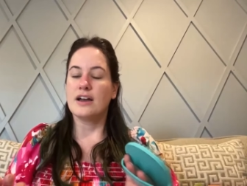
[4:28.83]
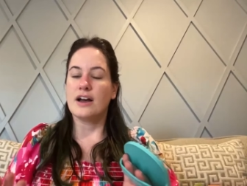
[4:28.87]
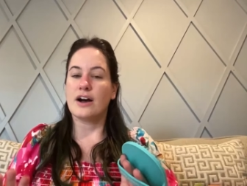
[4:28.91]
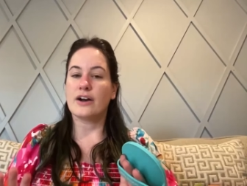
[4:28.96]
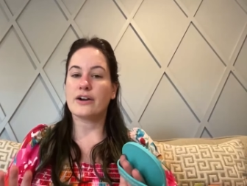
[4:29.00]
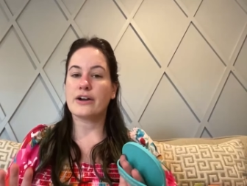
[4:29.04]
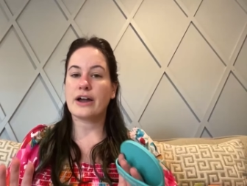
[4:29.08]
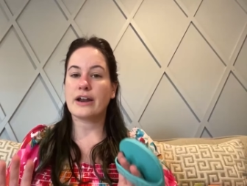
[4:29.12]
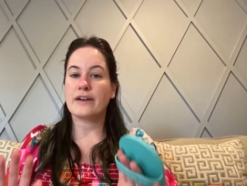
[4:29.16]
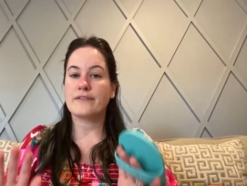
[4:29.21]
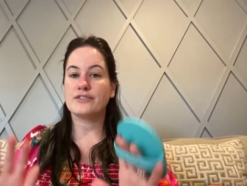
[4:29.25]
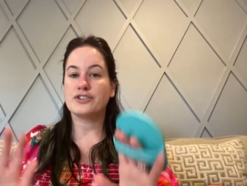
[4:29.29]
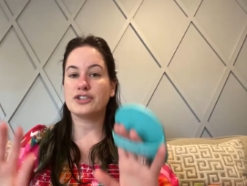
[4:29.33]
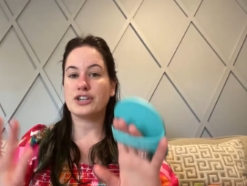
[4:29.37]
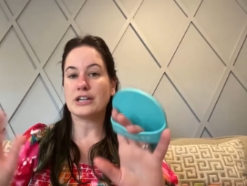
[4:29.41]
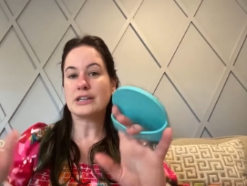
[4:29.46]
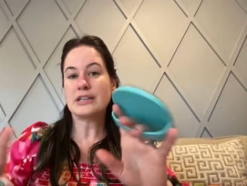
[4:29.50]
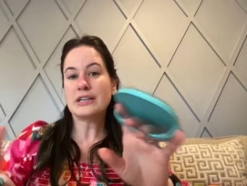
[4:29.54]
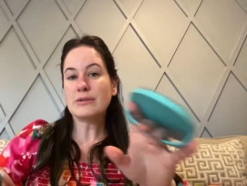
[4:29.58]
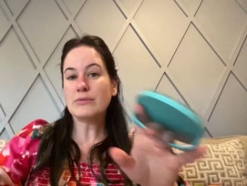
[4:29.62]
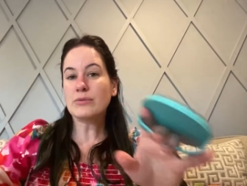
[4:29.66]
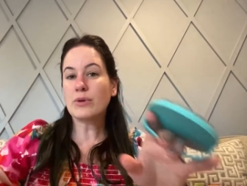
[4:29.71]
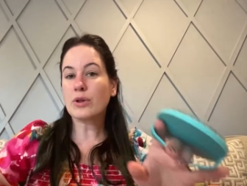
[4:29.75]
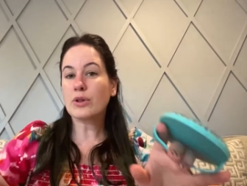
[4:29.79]
I'll kind of
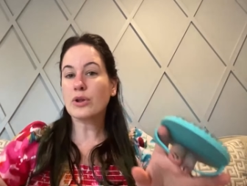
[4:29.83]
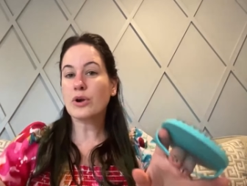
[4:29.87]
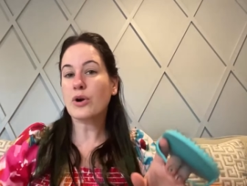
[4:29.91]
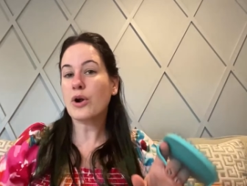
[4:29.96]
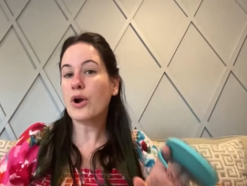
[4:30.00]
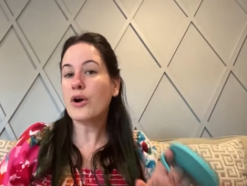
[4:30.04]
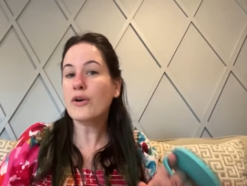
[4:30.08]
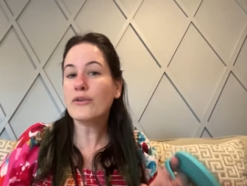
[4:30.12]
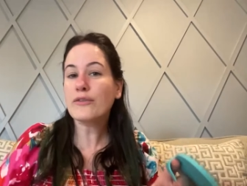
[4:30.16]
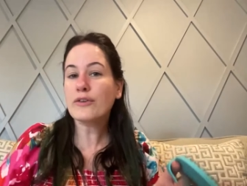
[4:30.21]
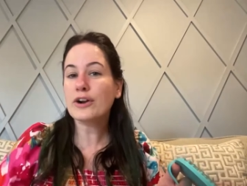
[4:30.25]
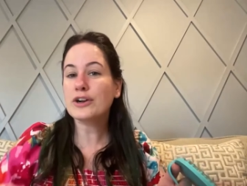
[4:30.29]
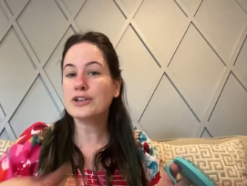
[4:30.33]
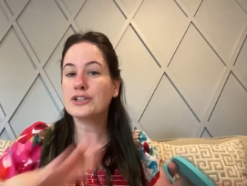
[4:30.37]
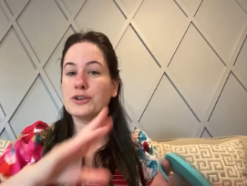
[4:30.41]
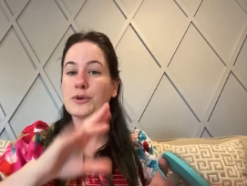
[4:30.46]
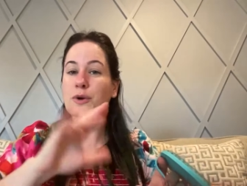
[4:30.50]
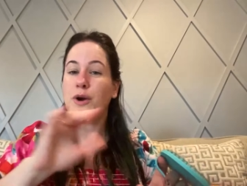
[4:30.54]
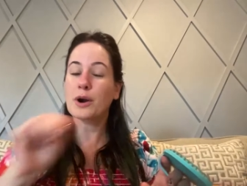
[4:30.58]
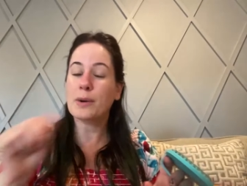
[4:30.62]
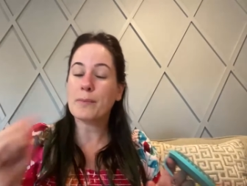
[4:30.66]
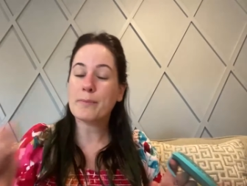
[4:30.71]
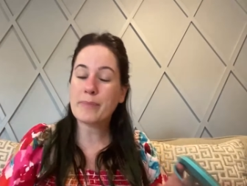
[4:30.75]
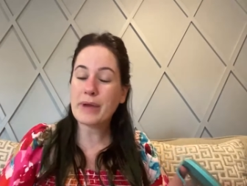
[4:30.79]
gently roll her over, do
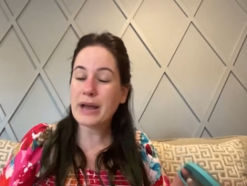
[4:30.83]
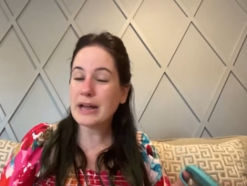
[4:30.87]
her